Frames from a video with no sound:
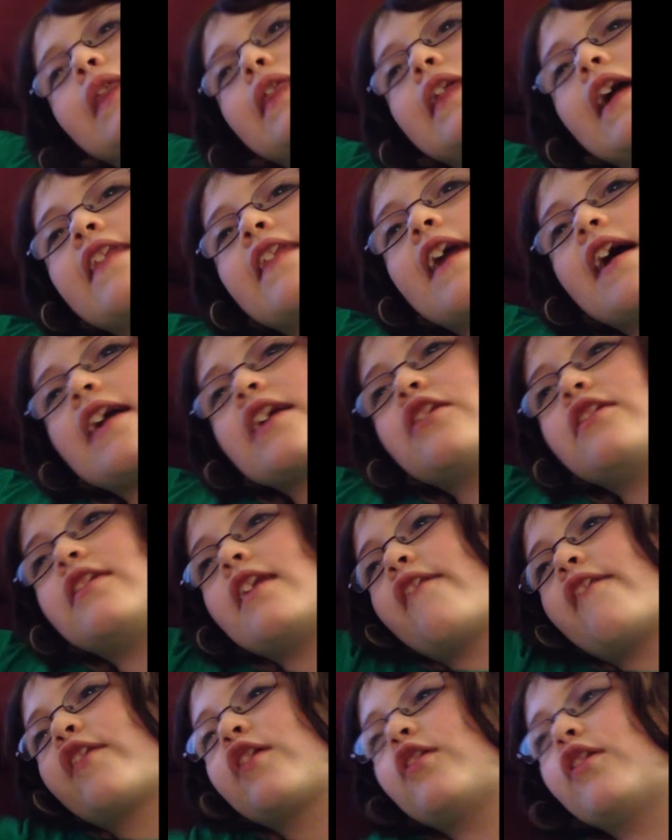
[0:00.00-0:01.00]
said that you
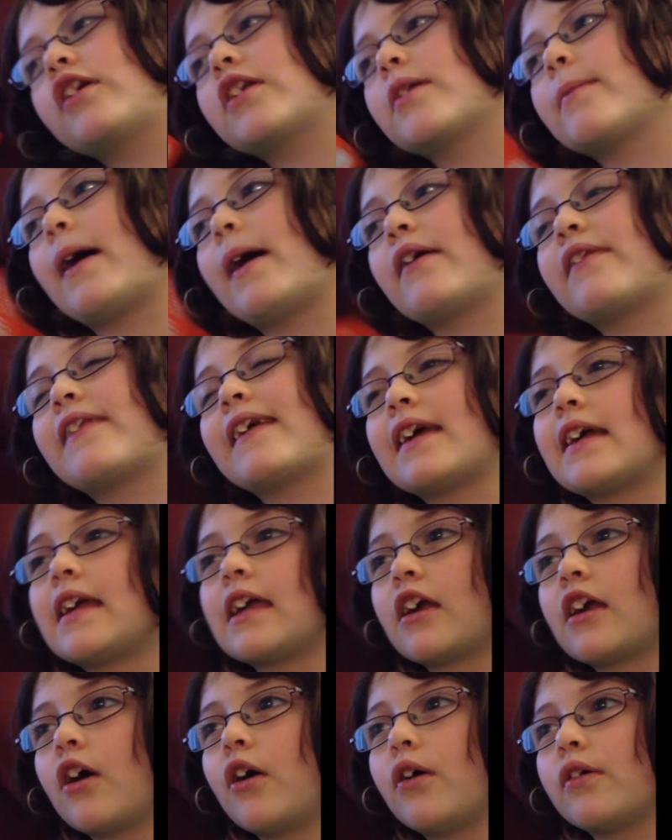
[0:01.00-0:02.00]
never learned about
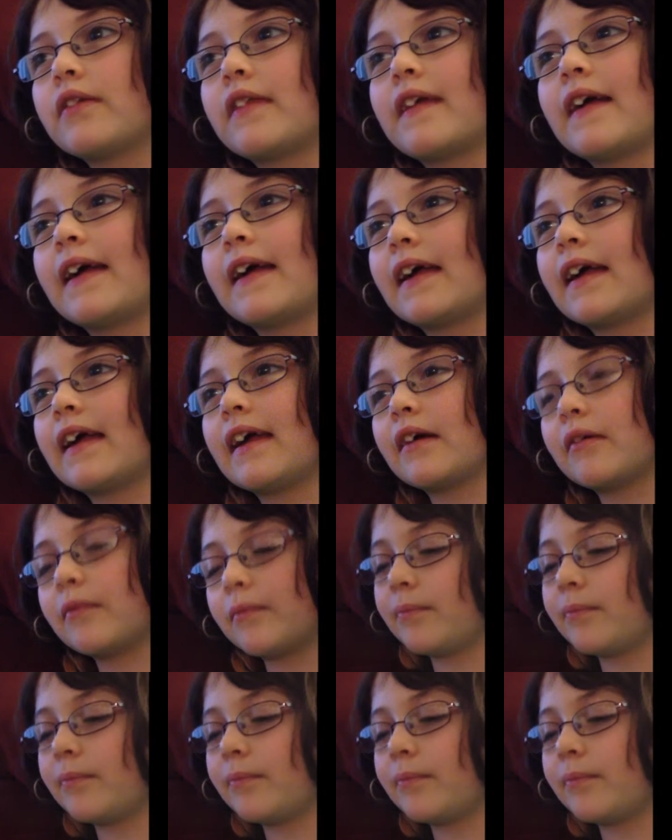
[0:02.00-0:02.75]
thinking your own thinking.